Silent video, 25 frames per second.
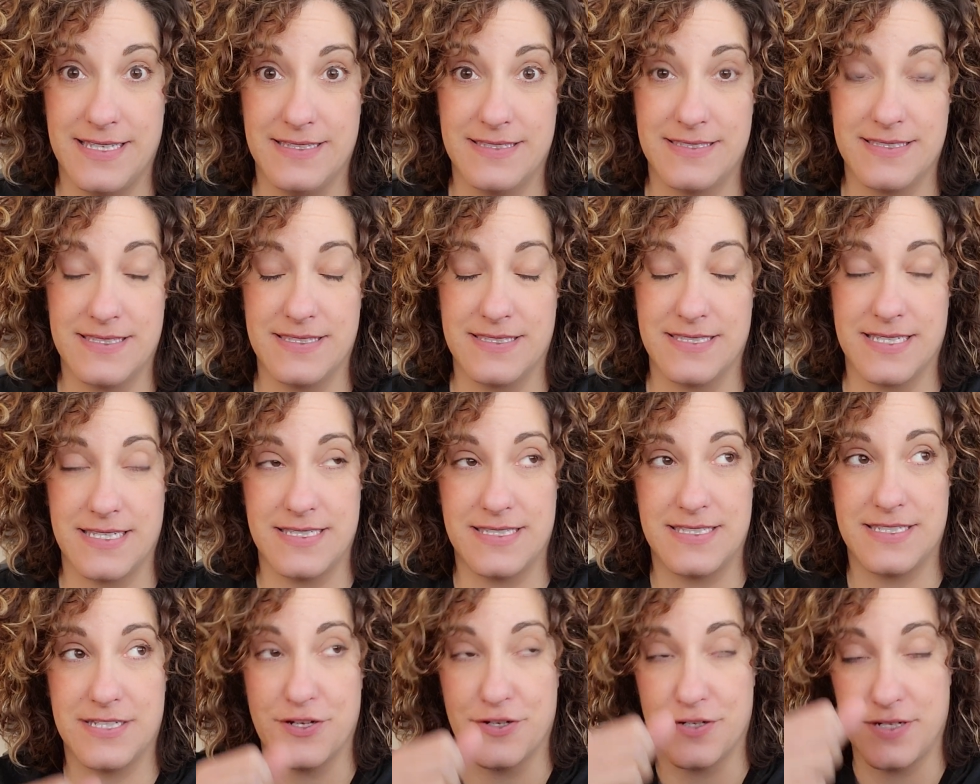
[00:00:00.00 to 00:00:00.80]
since I
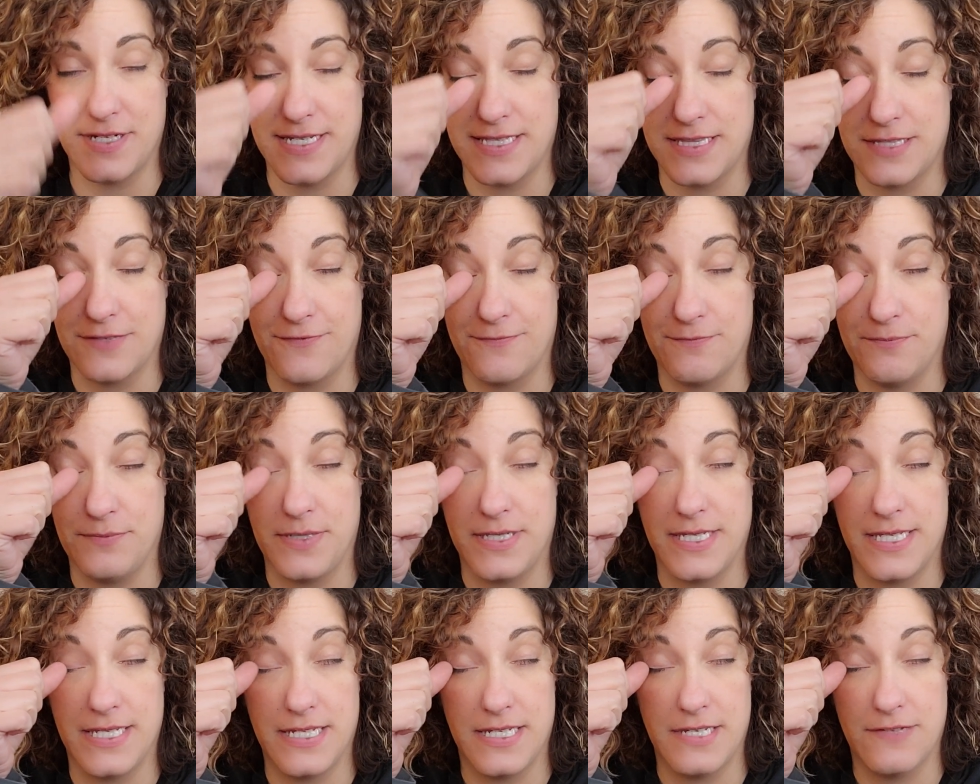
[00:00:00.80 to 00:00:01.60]
started at the
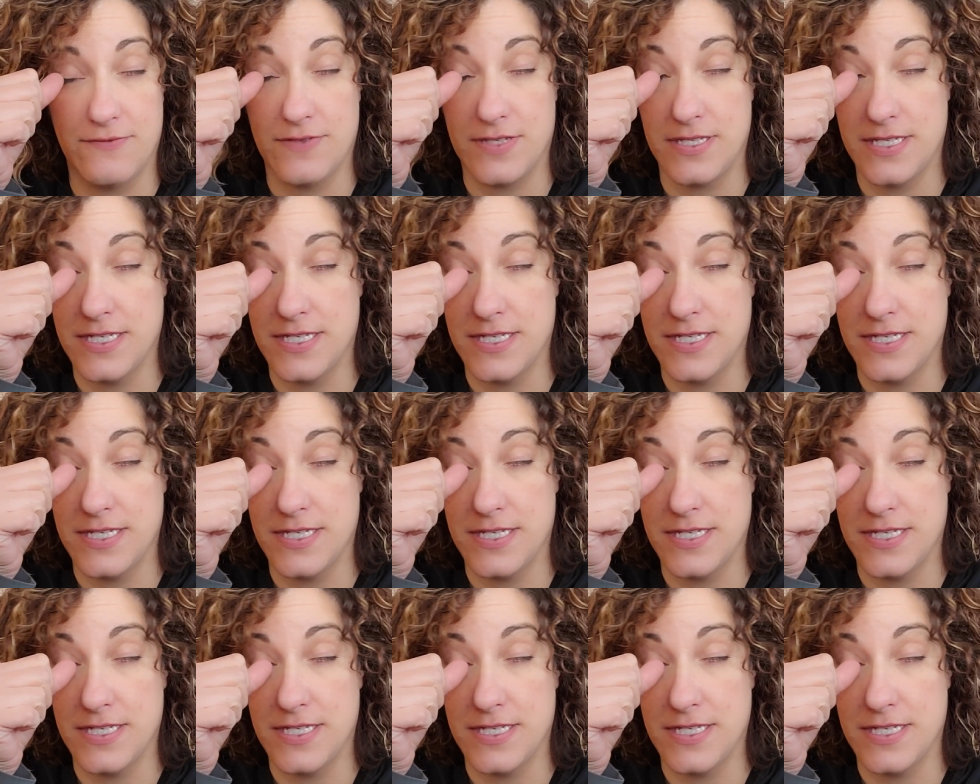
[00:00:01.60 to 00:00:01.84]
beginning of the